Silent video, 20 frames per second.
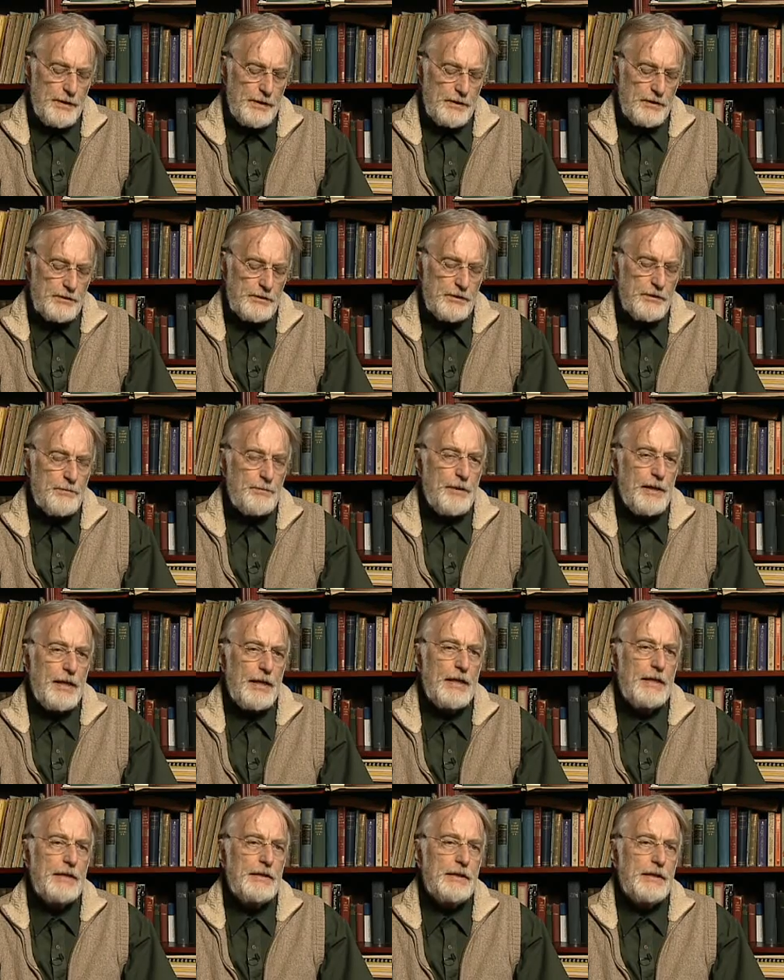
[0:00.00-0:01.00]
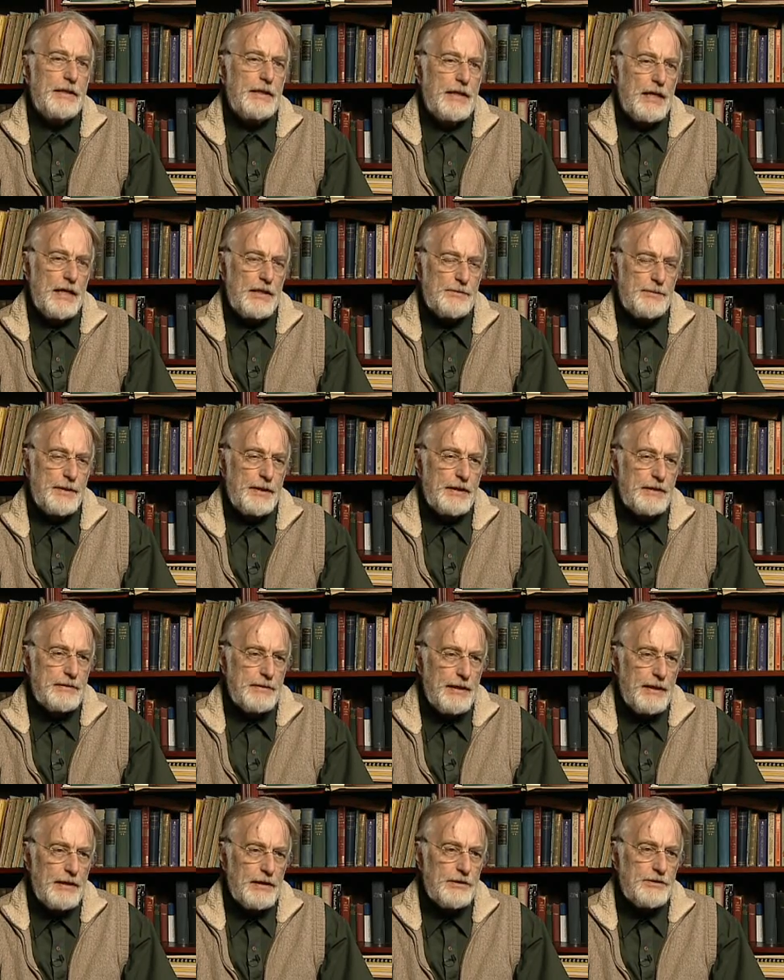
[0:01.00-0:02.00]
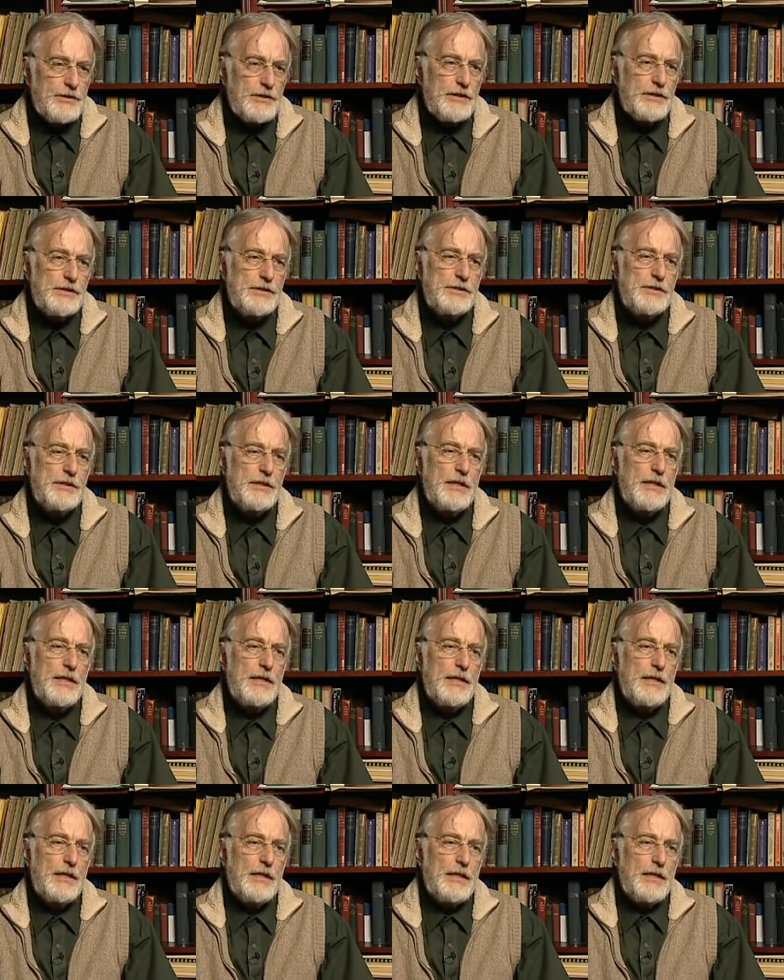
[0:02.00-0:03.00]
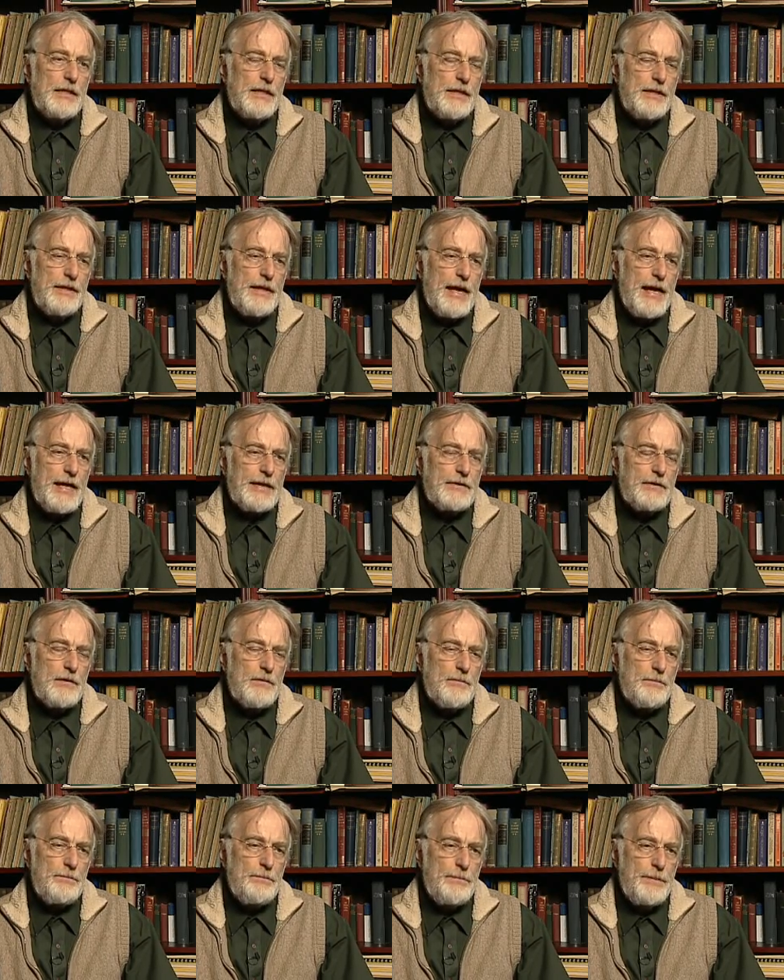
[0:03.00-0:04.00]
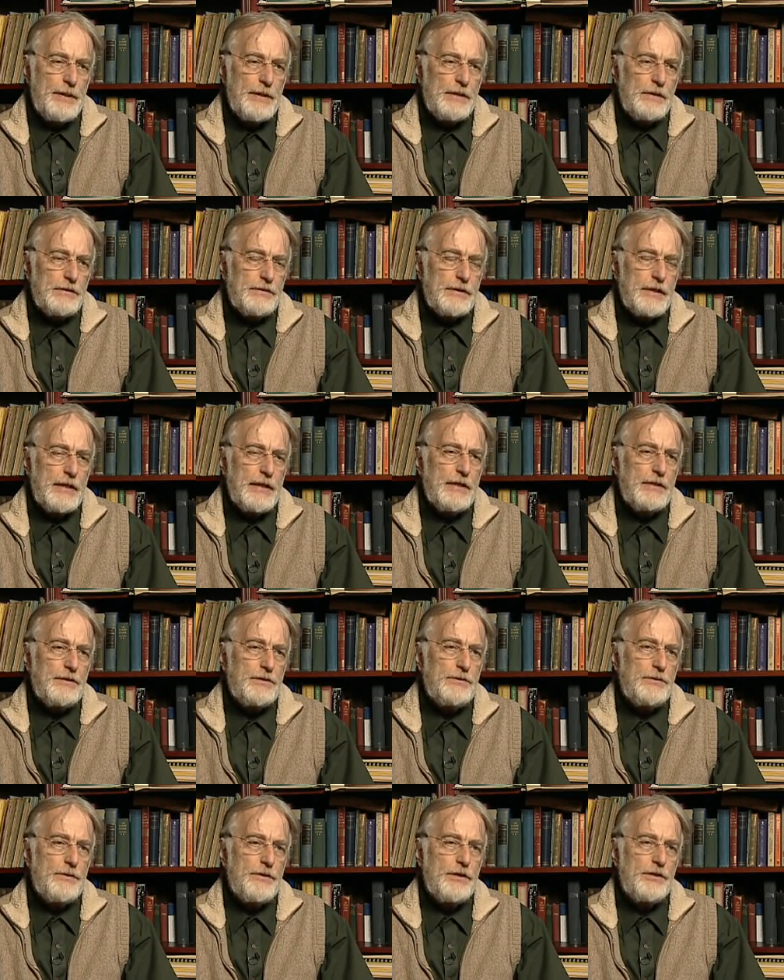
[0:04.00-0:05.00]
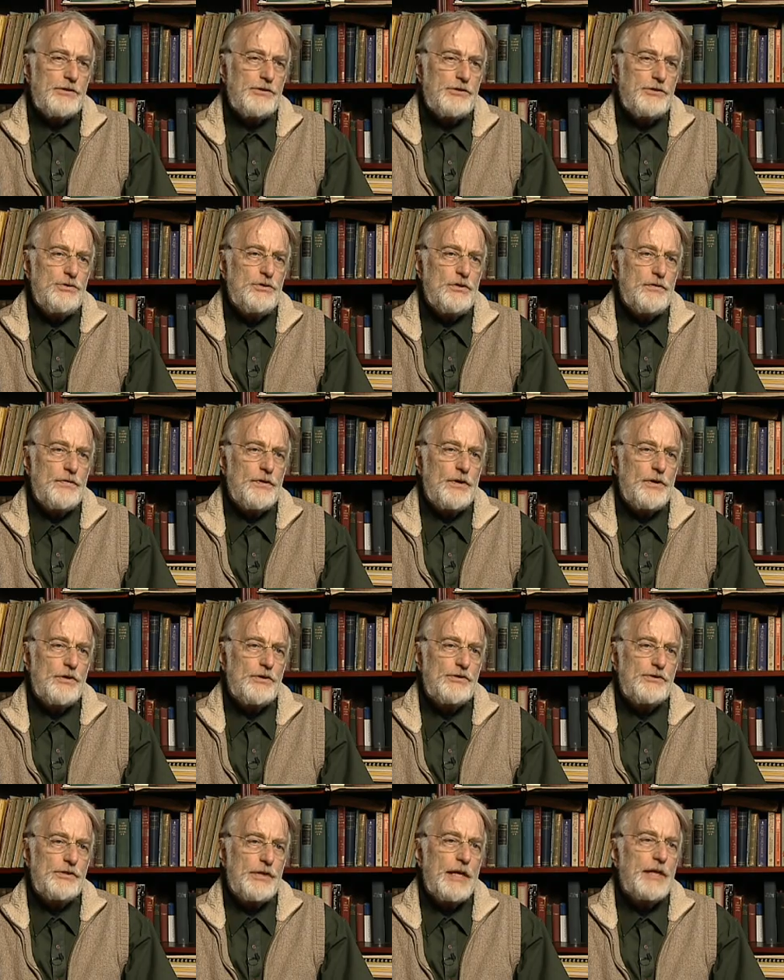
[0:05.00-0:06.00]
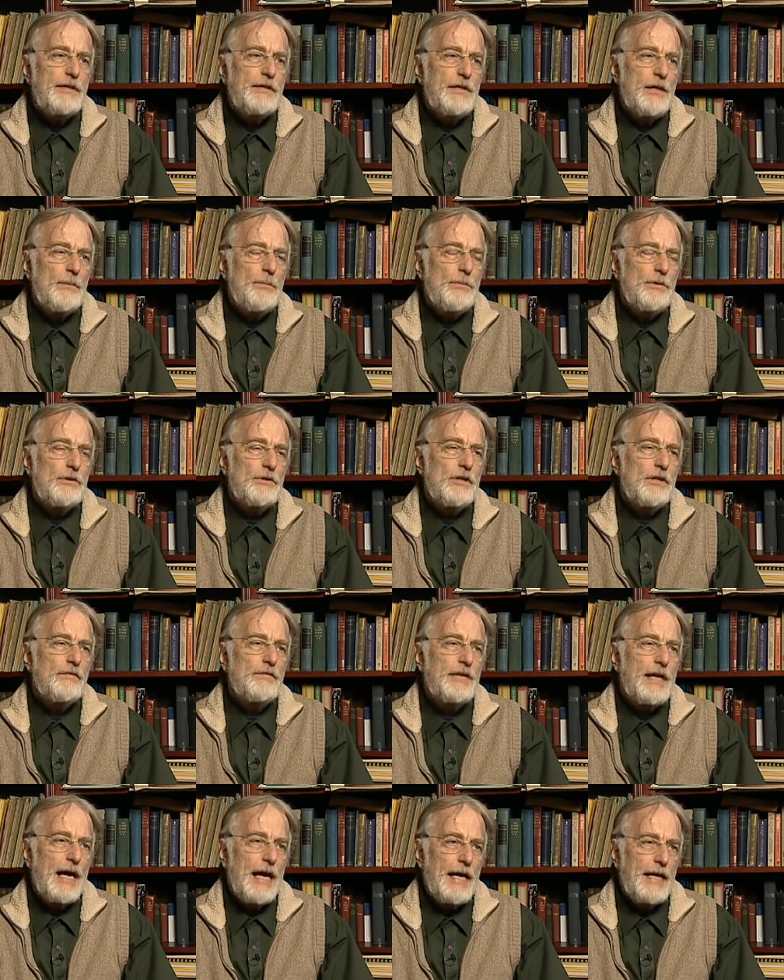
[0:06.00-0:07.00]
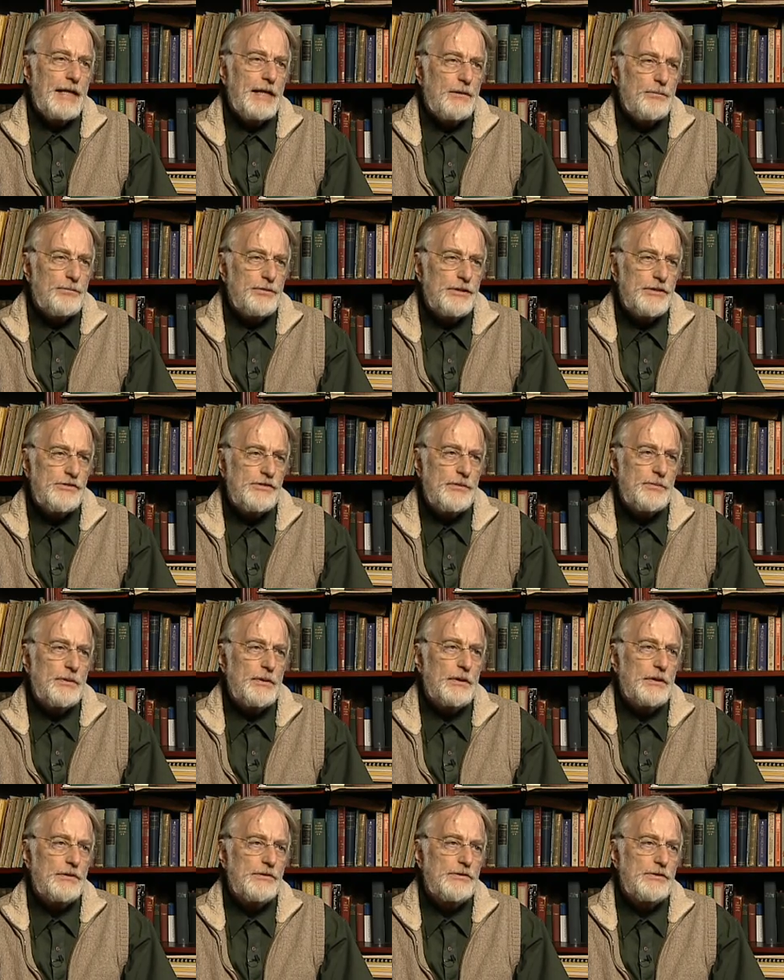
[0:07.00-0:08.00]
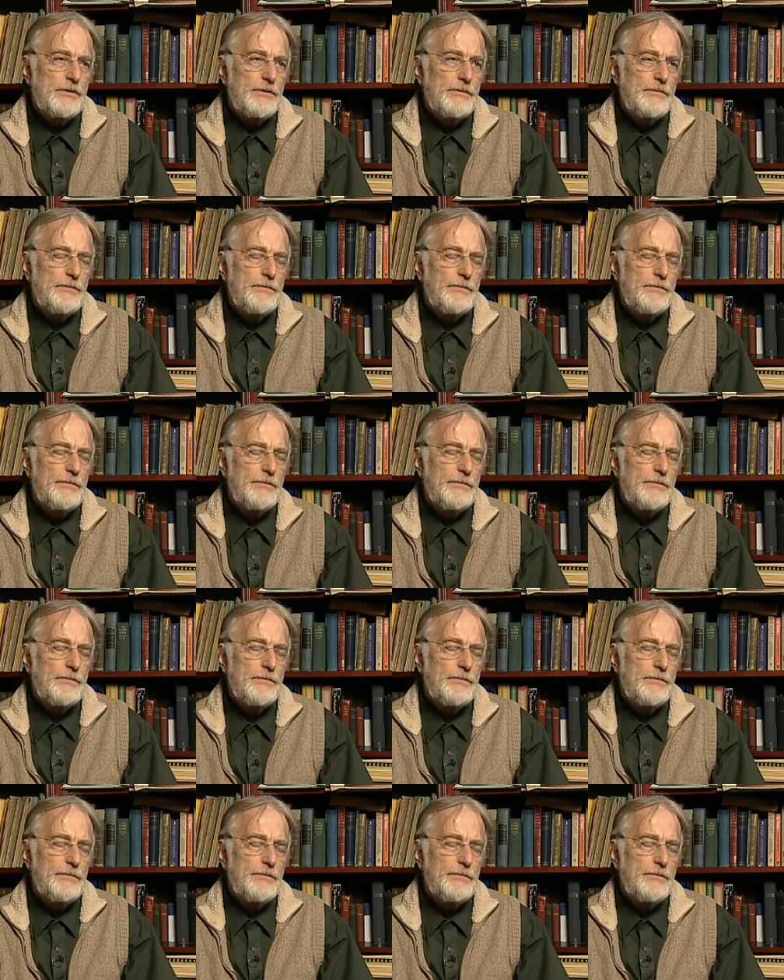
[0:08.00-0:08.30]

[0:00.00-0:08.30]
built by a cosmic intelligence that built into this universe a number of guiding principles